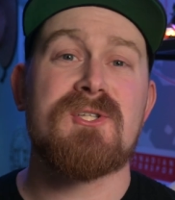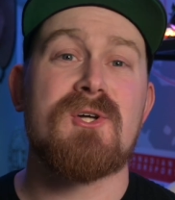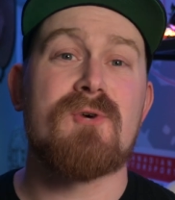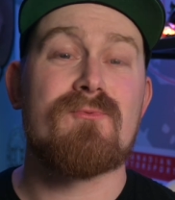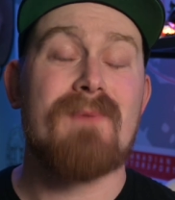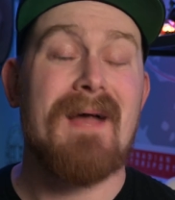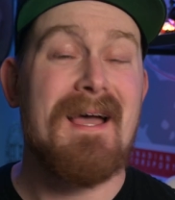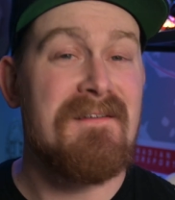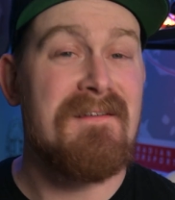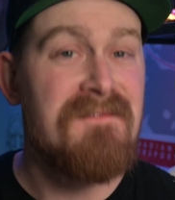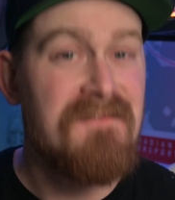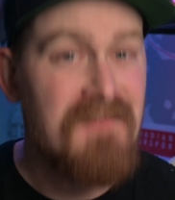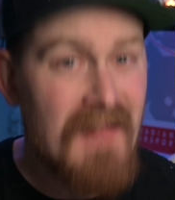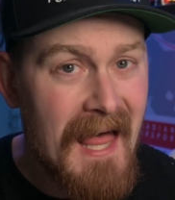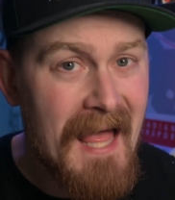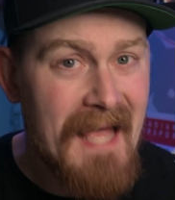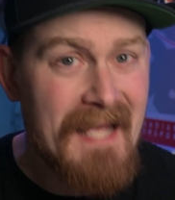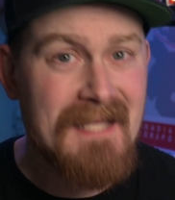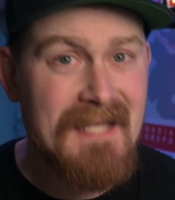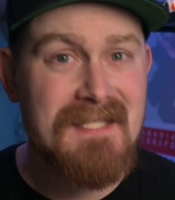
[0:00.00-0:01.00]
a red
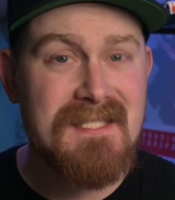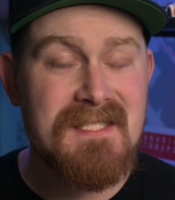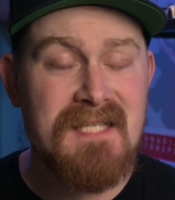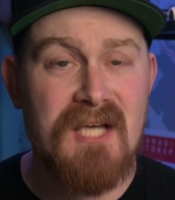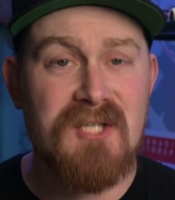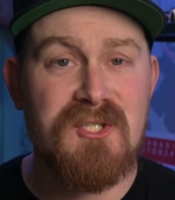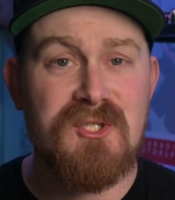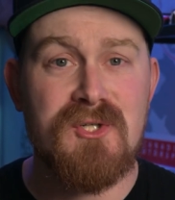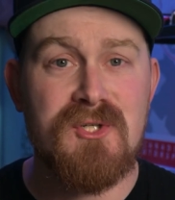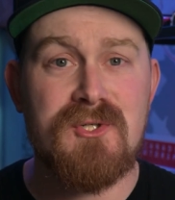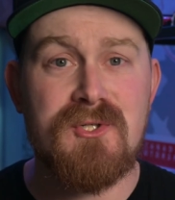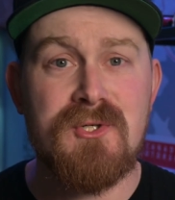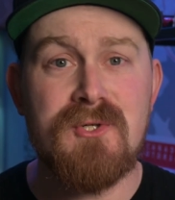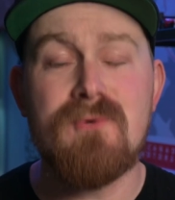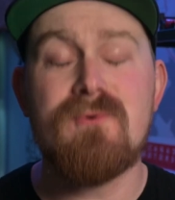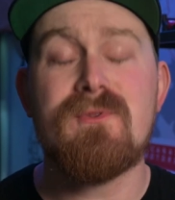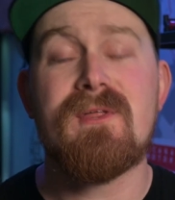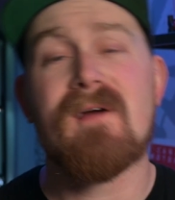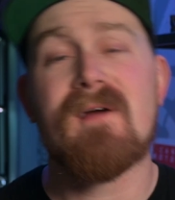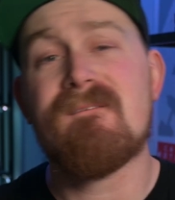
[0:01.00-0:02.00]
flag in session
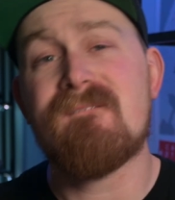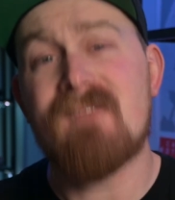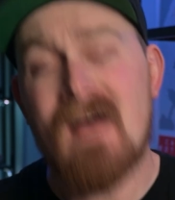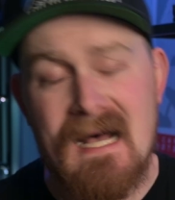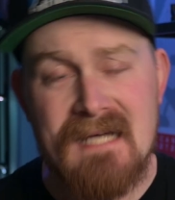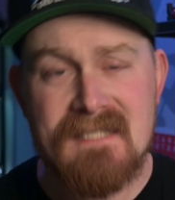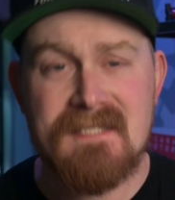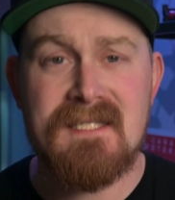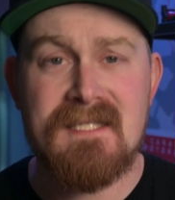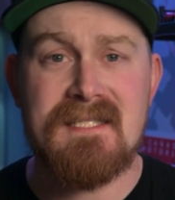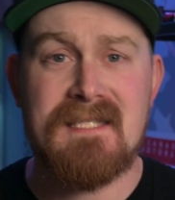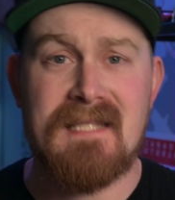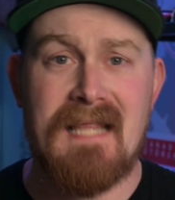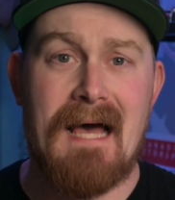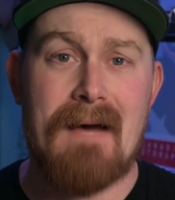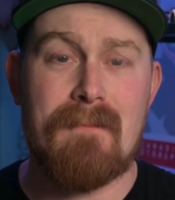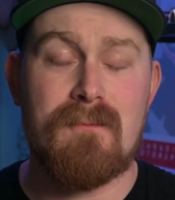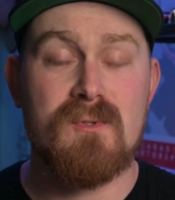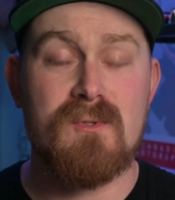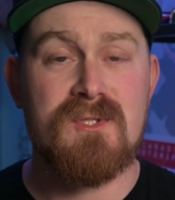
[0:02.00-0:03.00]
2, their fastest
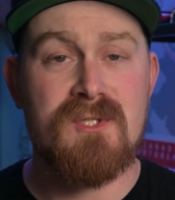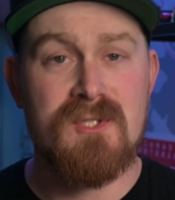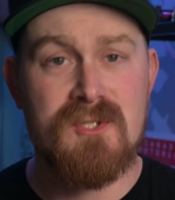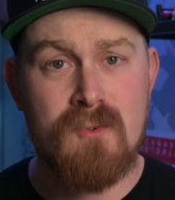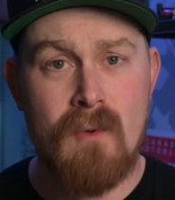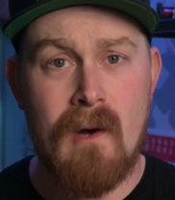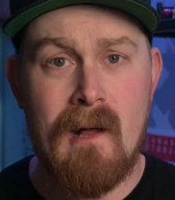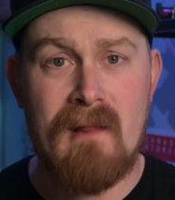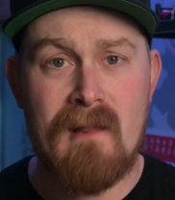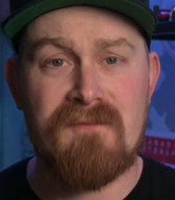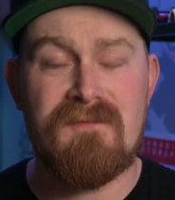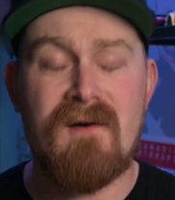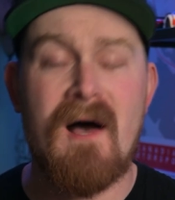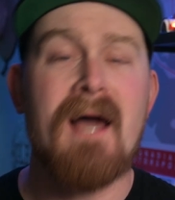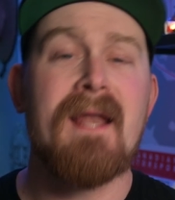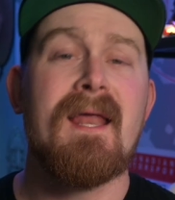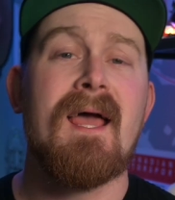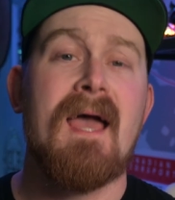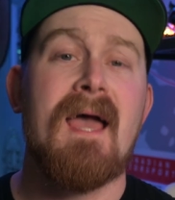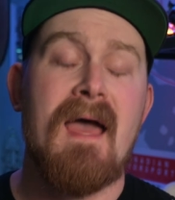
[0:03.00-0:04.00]
lap was
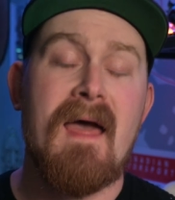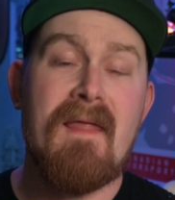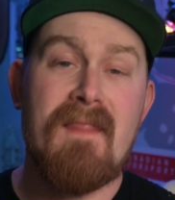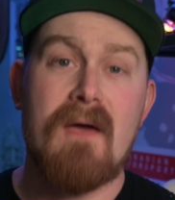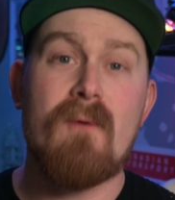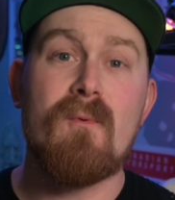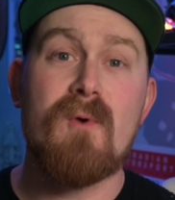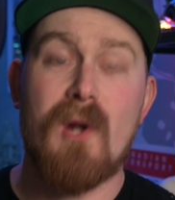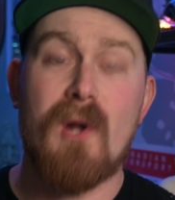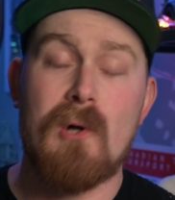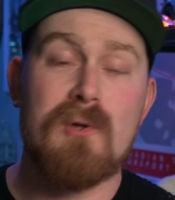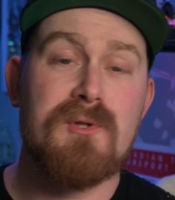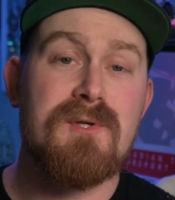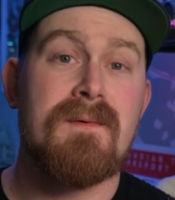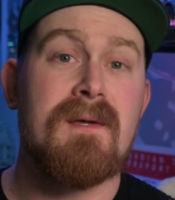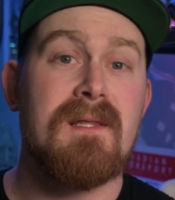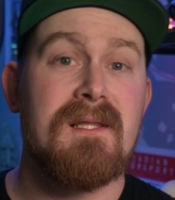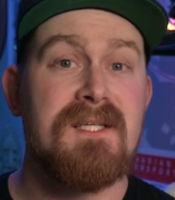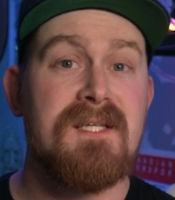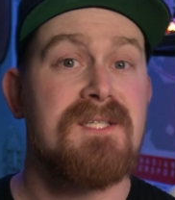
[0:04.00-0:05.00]
disqualified and they would
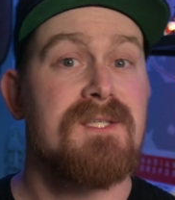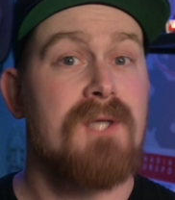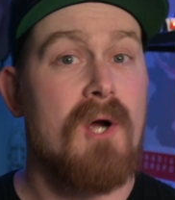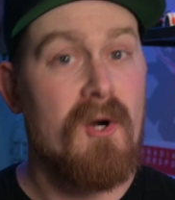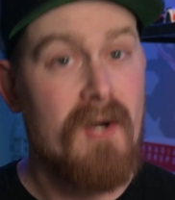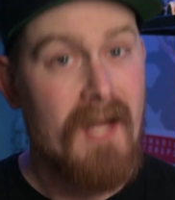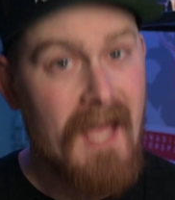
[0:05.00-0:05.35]
ultimately start